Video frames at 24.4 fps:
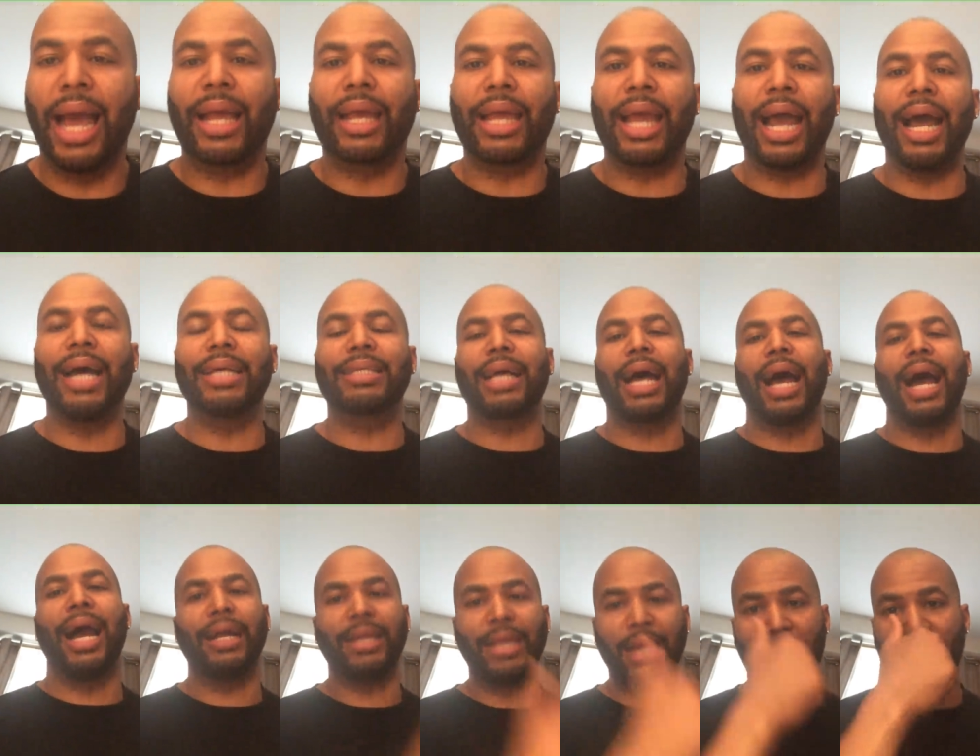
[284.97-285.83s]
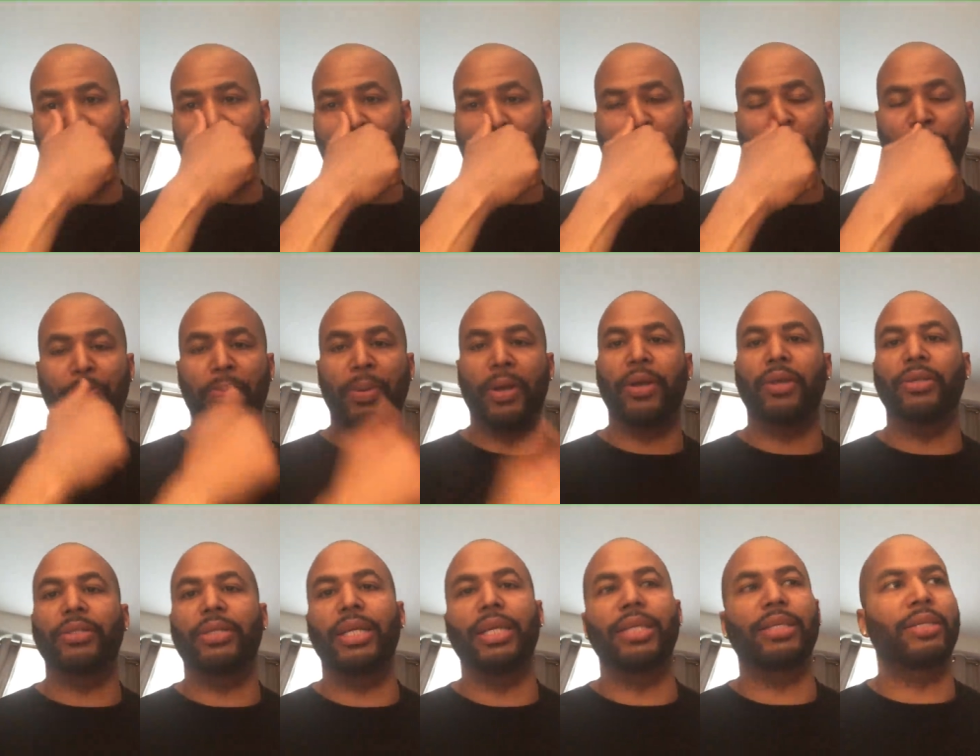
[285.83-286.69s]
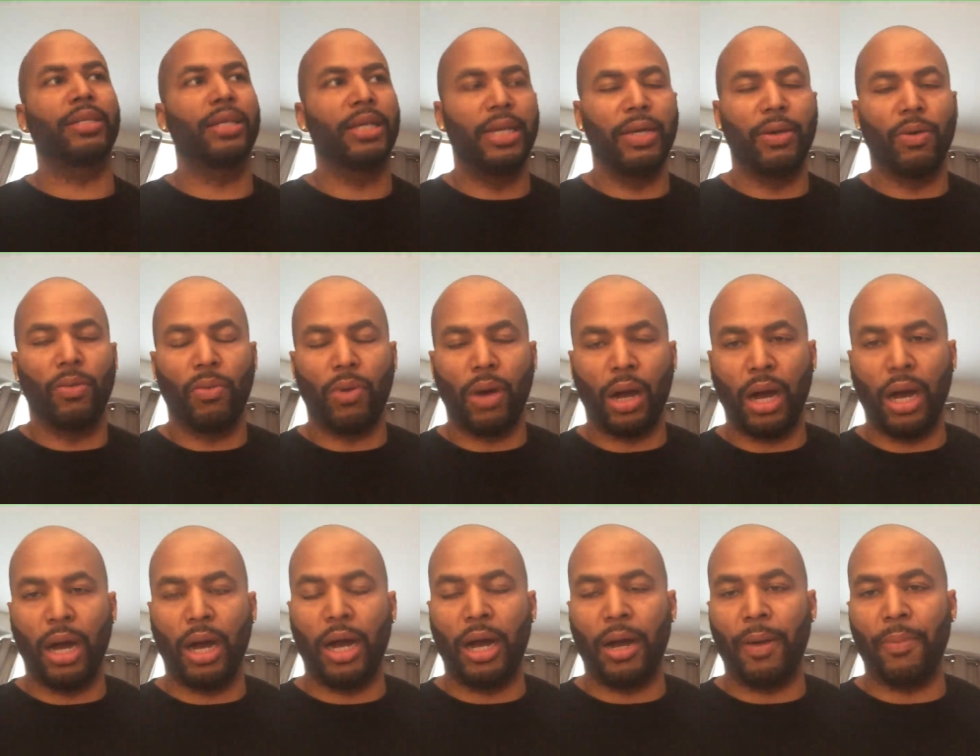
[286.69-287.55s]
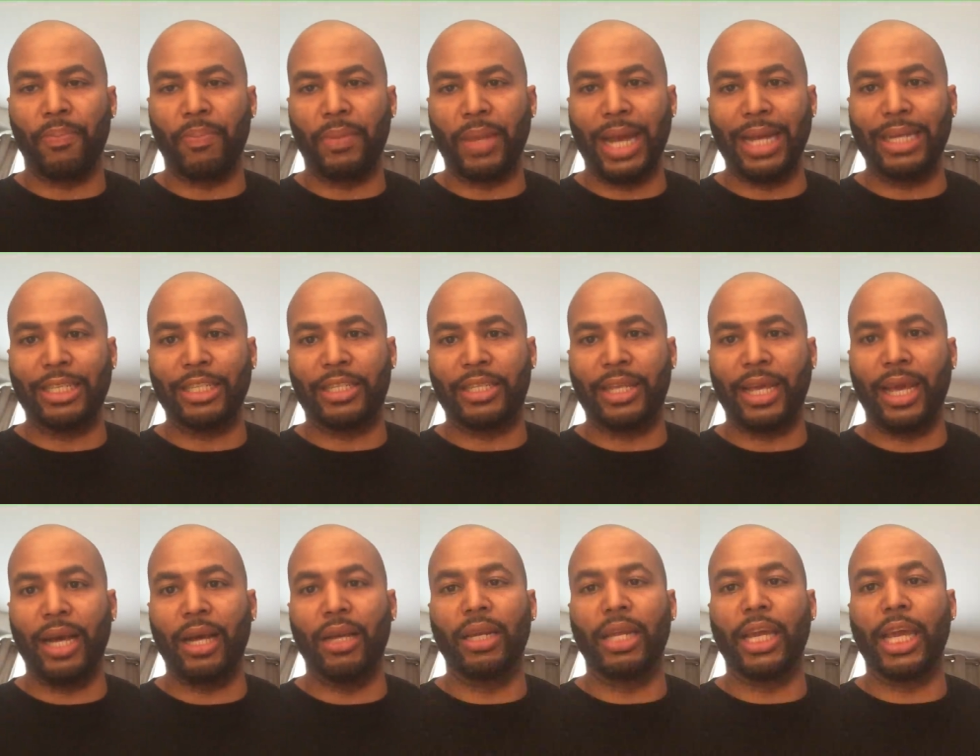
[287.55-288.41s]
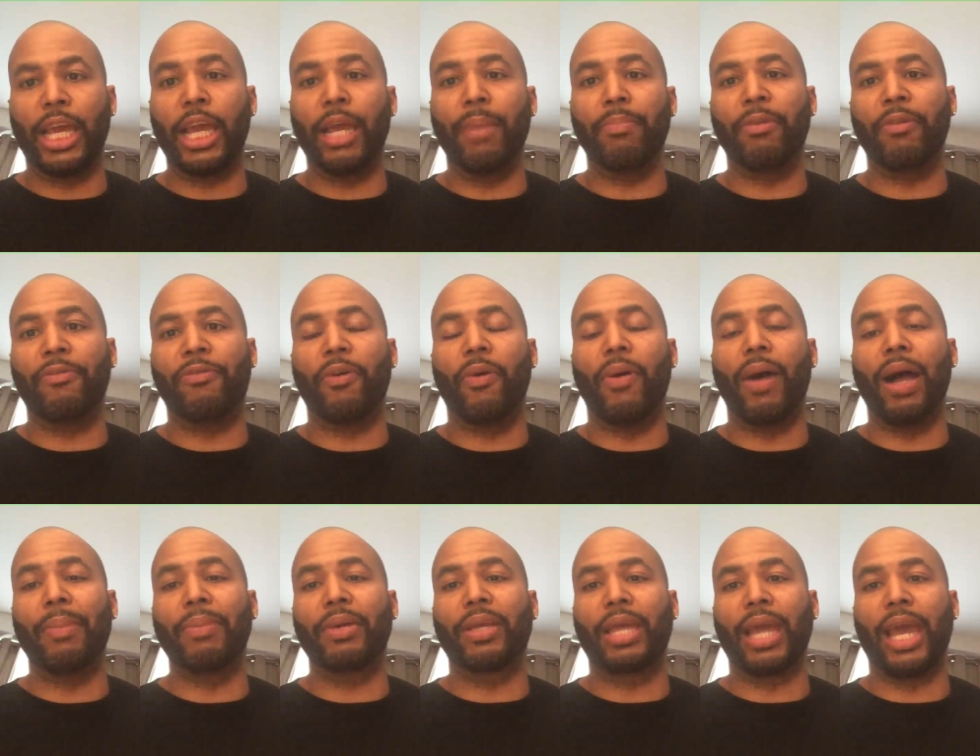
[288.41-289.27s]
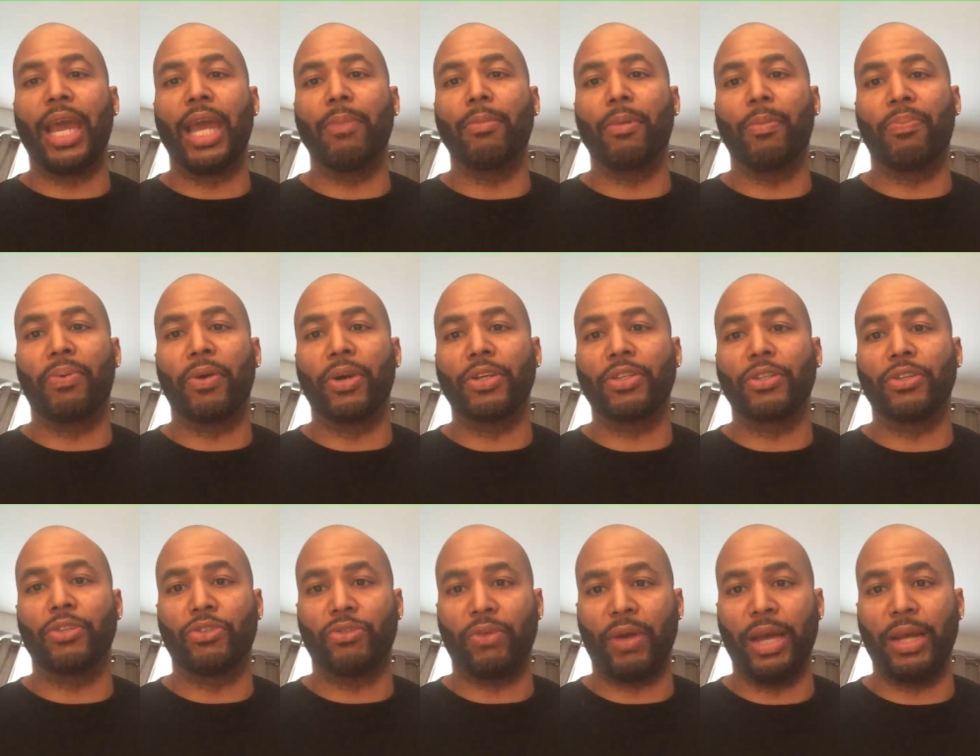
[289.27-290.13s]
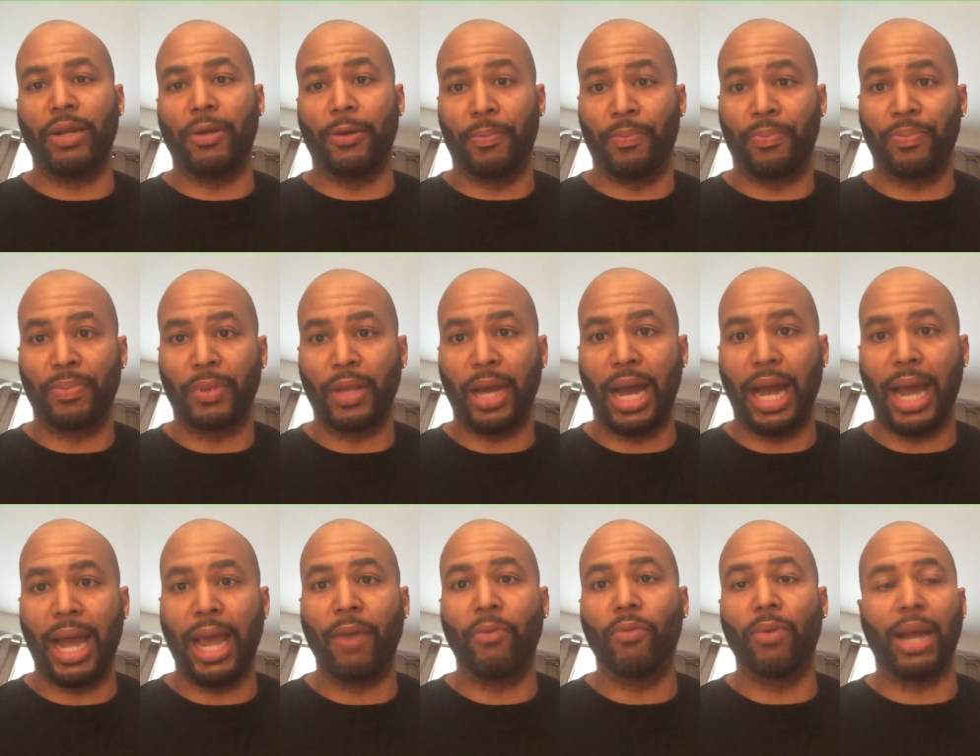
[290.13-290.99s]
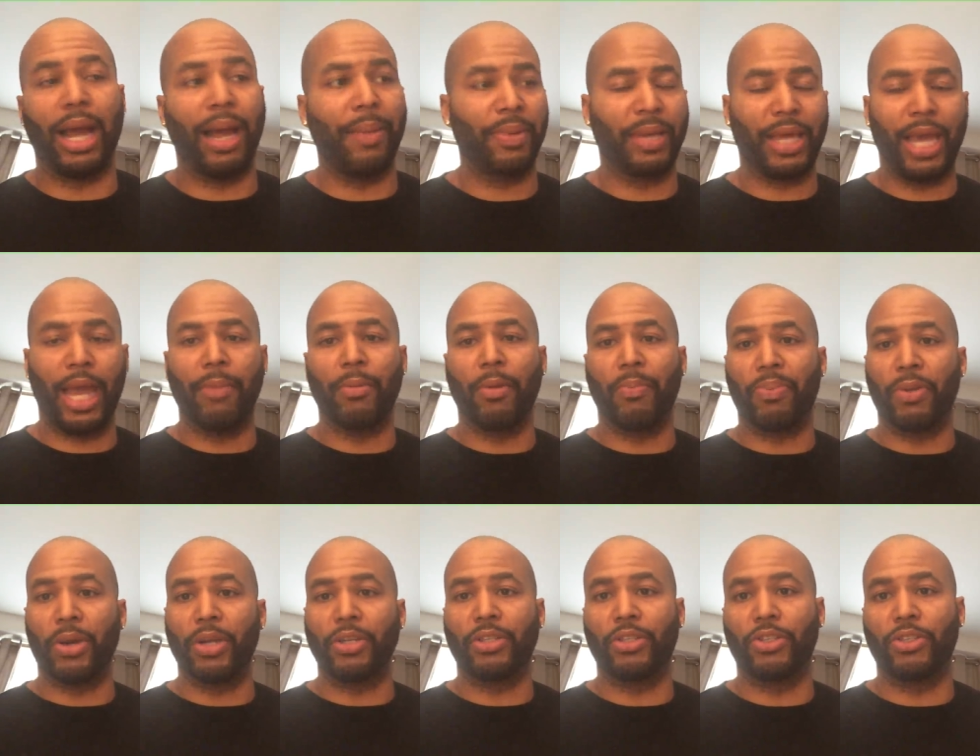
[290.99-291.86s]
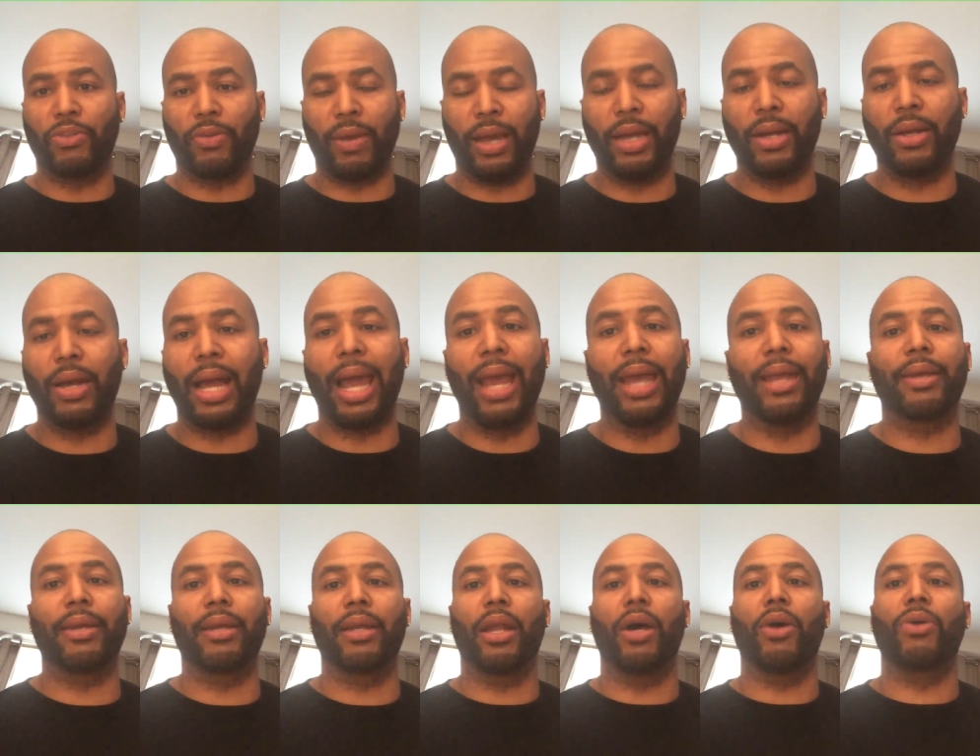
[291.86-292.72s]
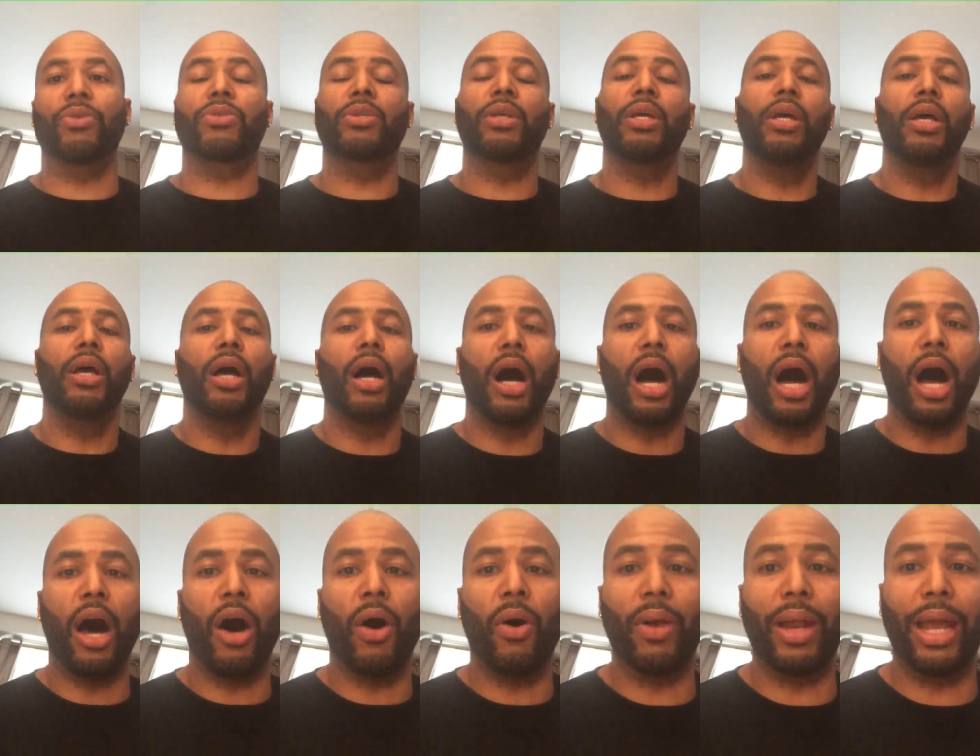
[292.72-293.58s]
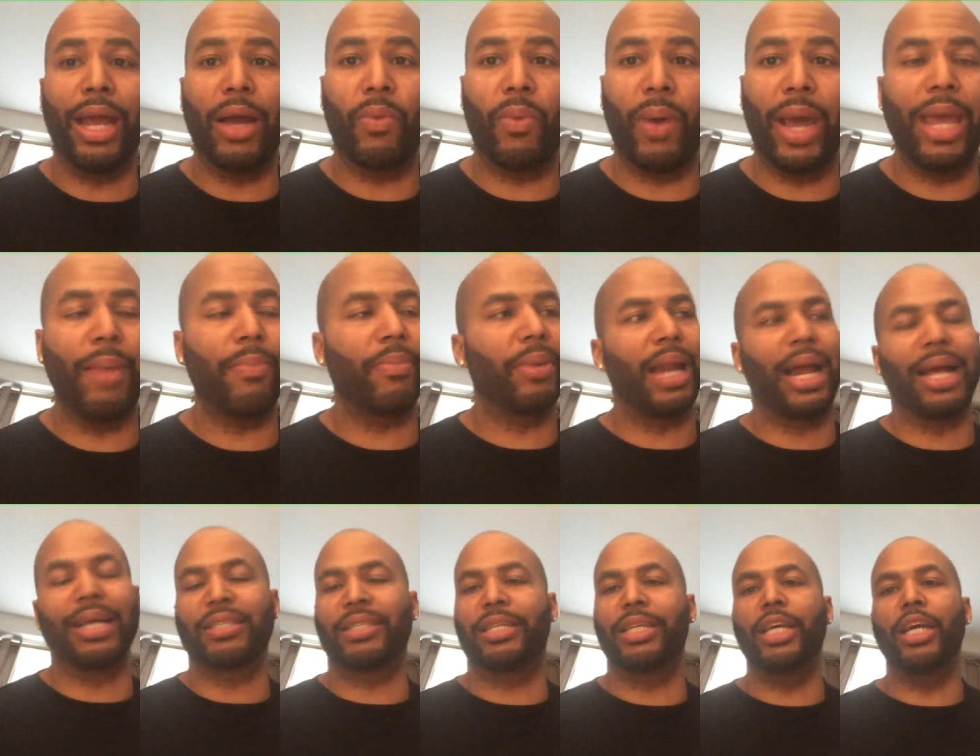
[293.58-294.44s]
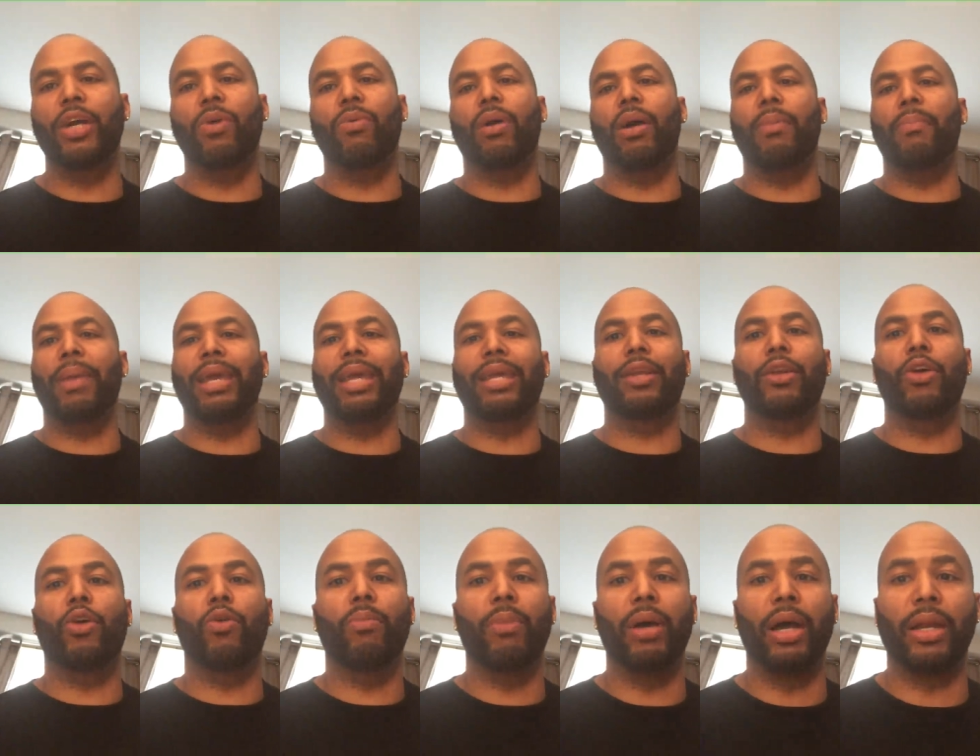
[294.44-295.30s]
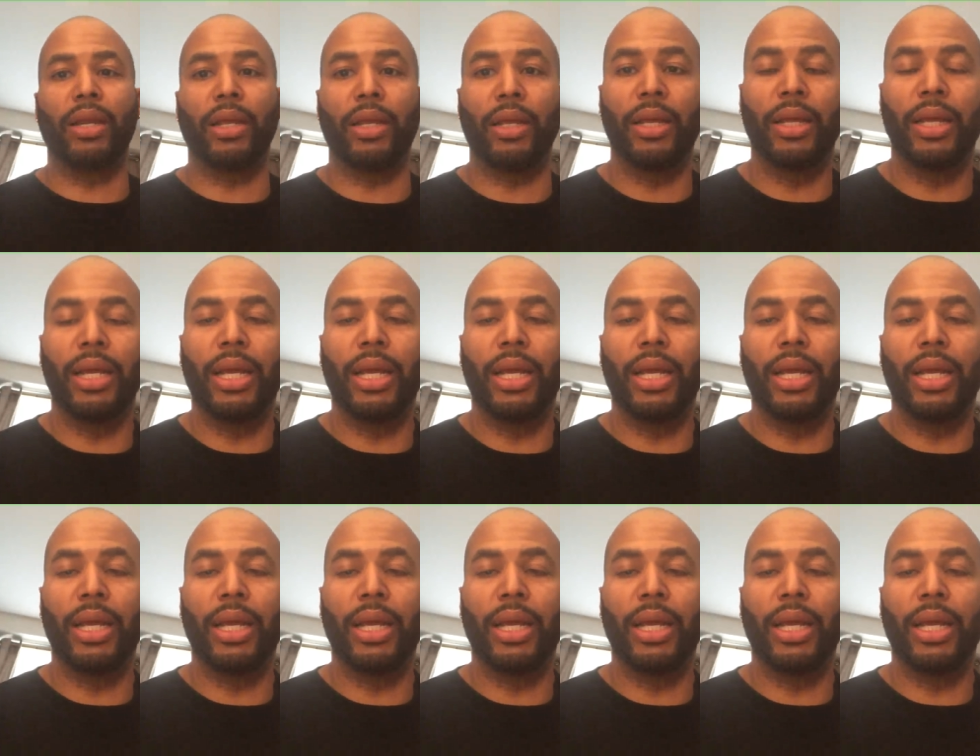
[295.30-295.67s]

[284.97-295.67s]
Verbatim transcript: Guys, I kind of experienced this um, at the tail end before I became a personal trainer. All right, when I became a personal trainer, I had done lost all that weight, but I still wasn't making no money.